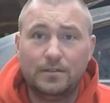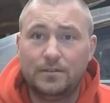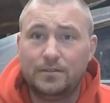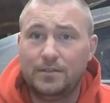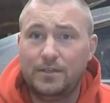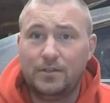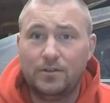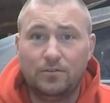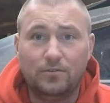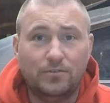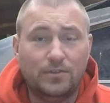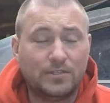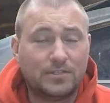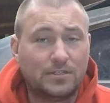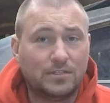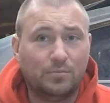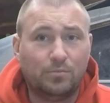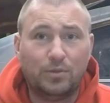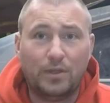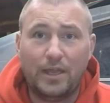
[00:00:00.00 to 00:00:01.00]
You know, this
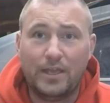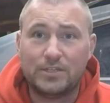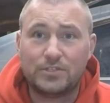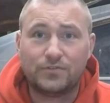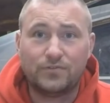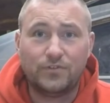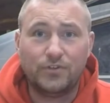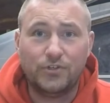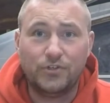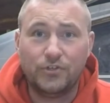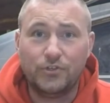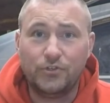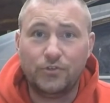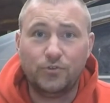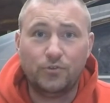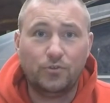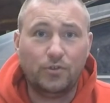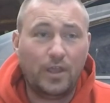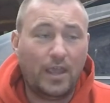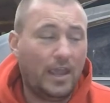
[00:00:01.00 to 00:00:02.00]
applies for
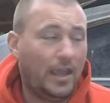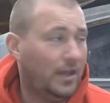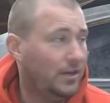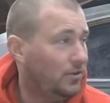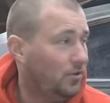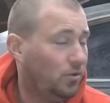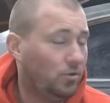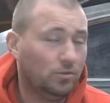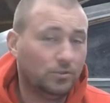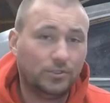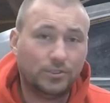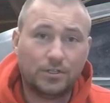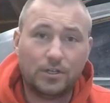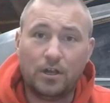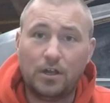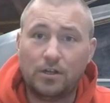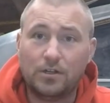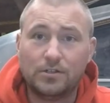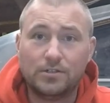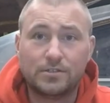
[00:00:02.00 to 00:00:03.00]
new and older
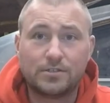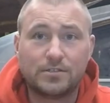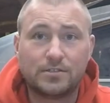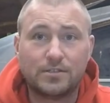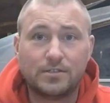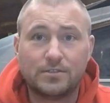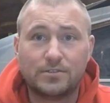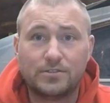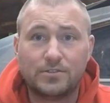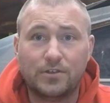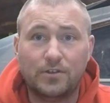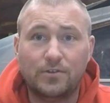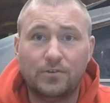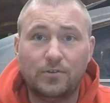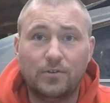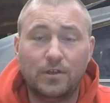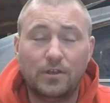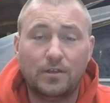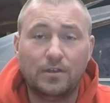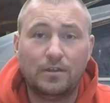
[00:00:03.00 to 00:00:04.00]
cars.
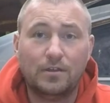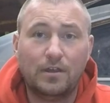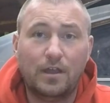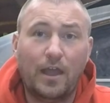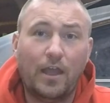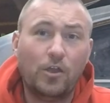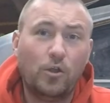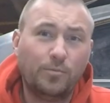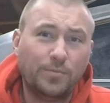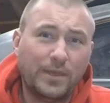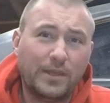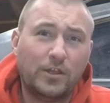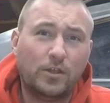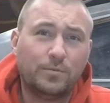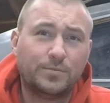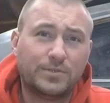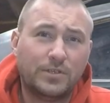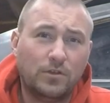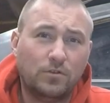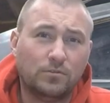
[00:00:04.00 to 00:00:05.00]
So I hope that
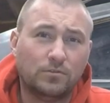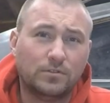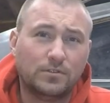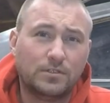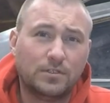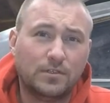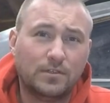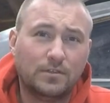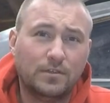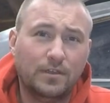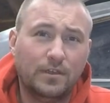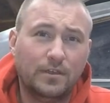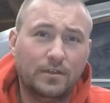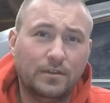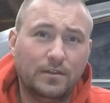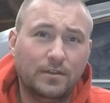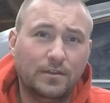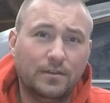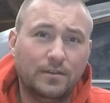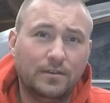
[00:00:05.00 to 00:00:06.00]
helps out.
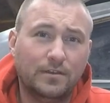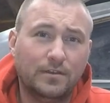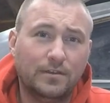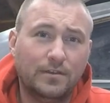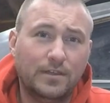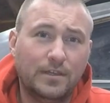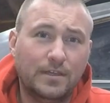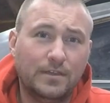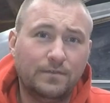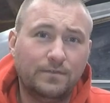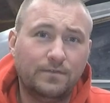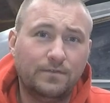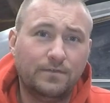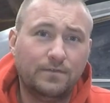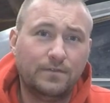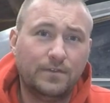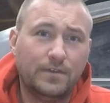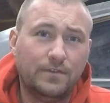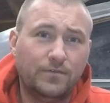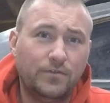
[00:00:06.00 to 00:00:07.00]
And
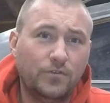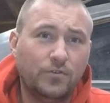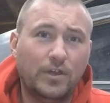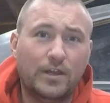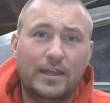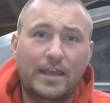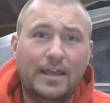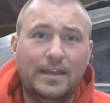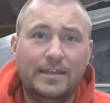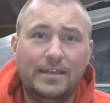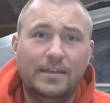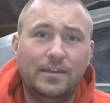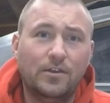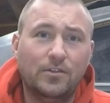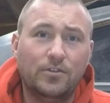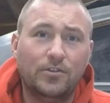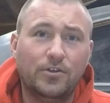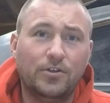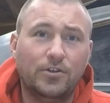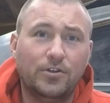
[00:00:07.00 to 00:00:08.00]
if you got any
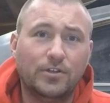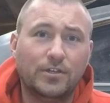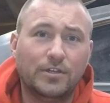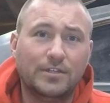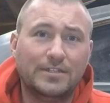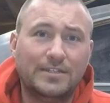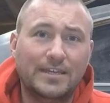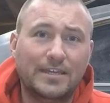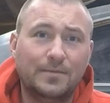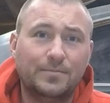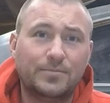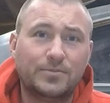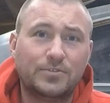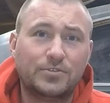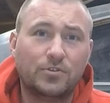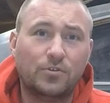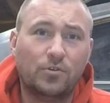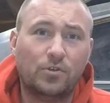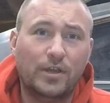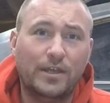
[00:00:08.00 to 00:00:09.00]
other tips
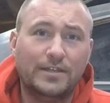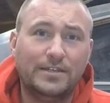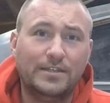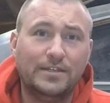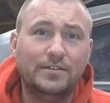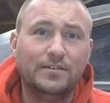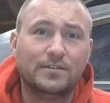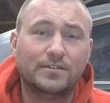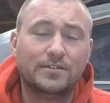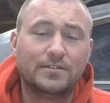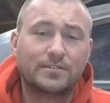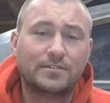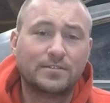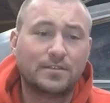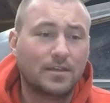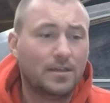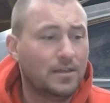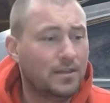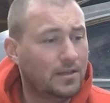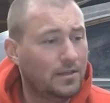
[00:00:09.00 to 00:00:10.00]
or ideas,
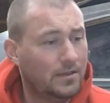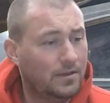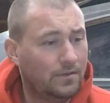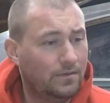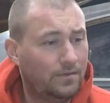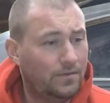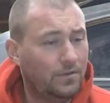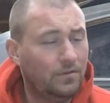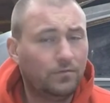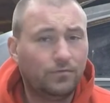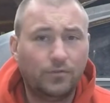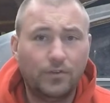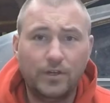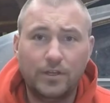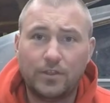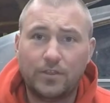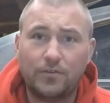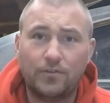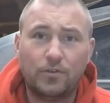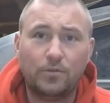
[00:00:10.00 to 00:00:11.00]
feel free to
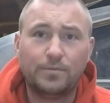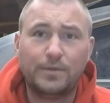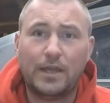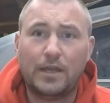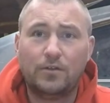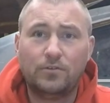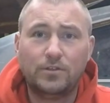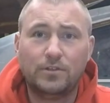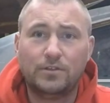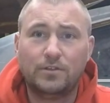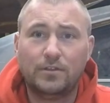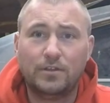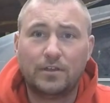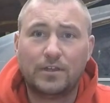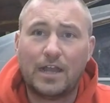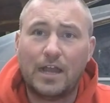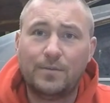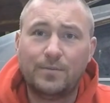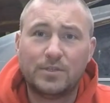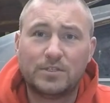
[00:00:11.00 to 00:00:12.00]
throw them down in the
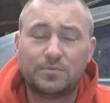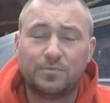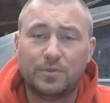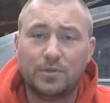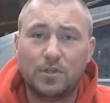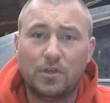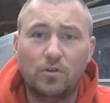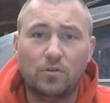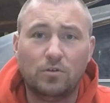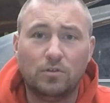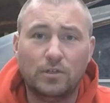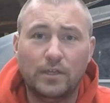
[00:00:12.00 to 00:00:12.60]
comments below.